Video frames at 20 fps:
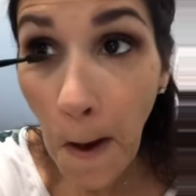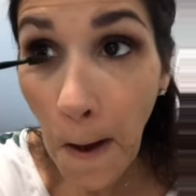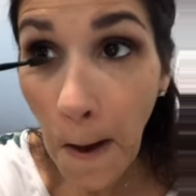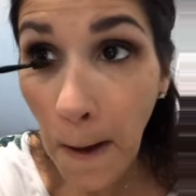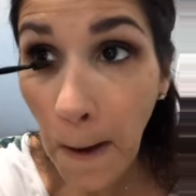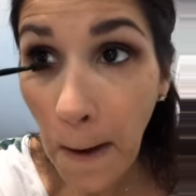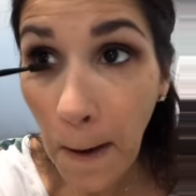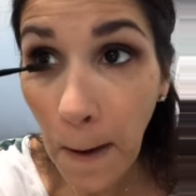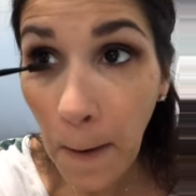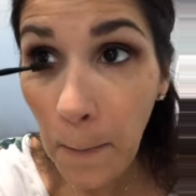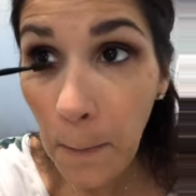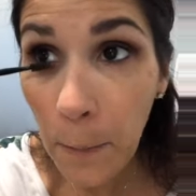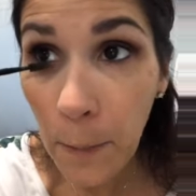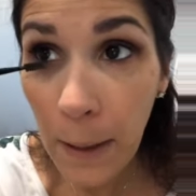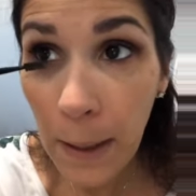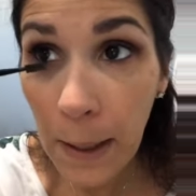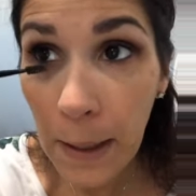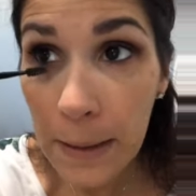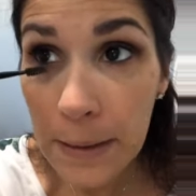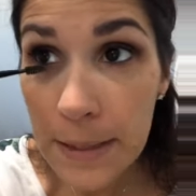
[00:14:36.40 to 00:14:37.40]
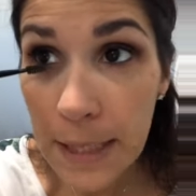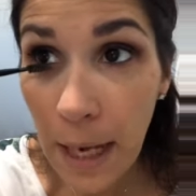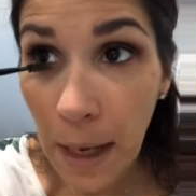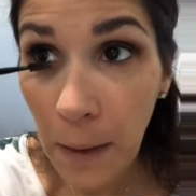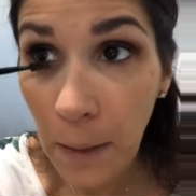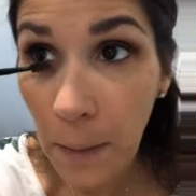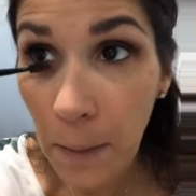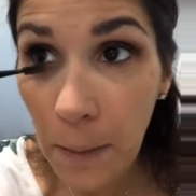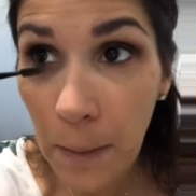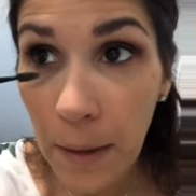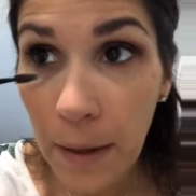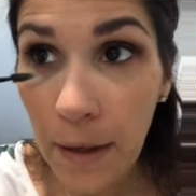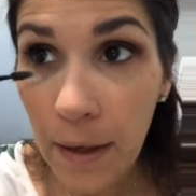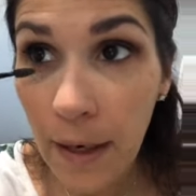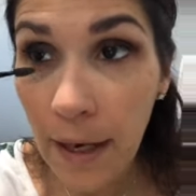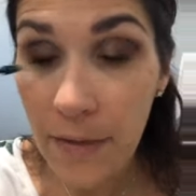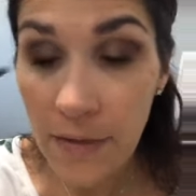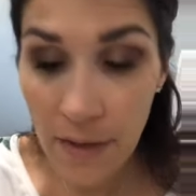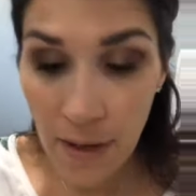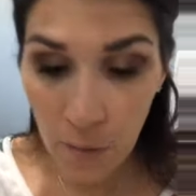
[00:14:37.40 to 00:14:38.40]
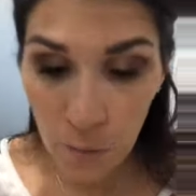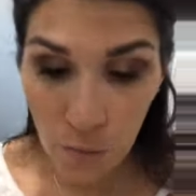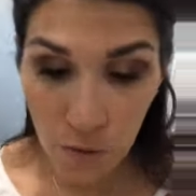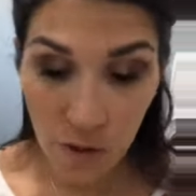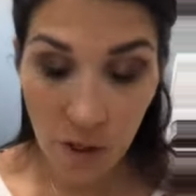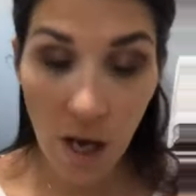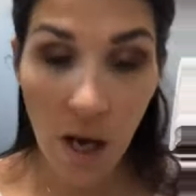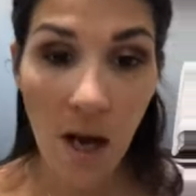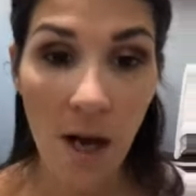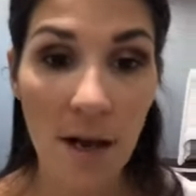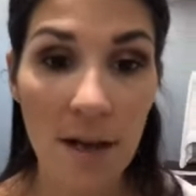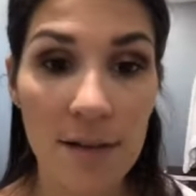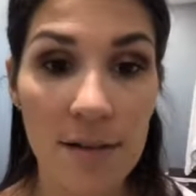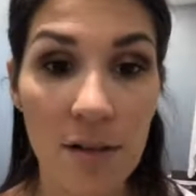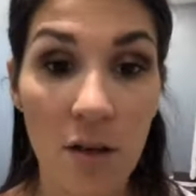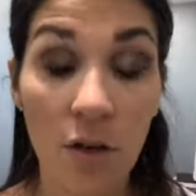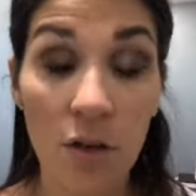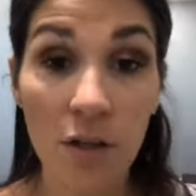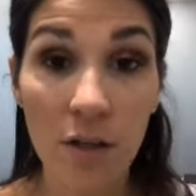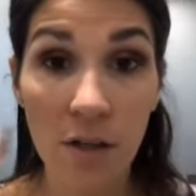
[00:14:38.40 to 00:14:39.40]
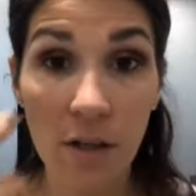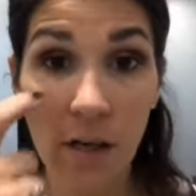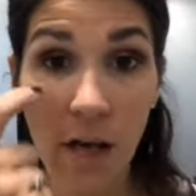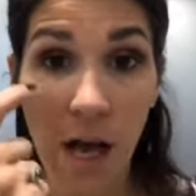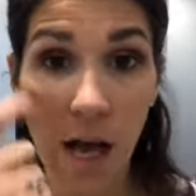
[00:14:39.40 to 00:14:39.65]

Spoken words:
and bring it down, and that will cause or